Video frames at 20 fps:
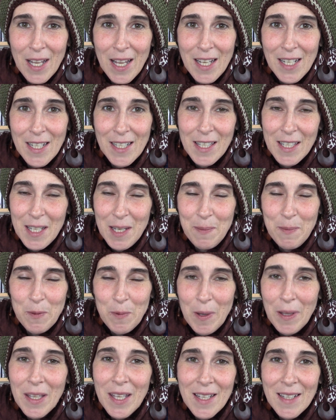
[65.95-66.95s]
and it seemed
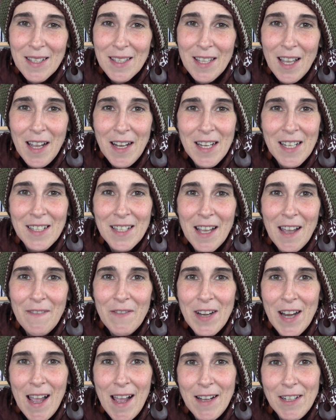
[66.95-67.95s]
really exciting to have
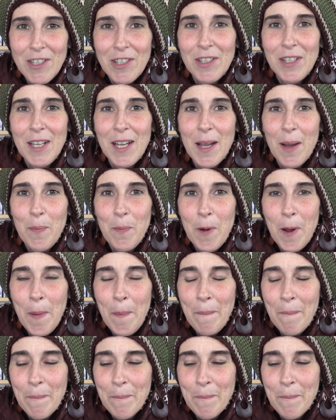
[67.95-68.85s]
an action camera.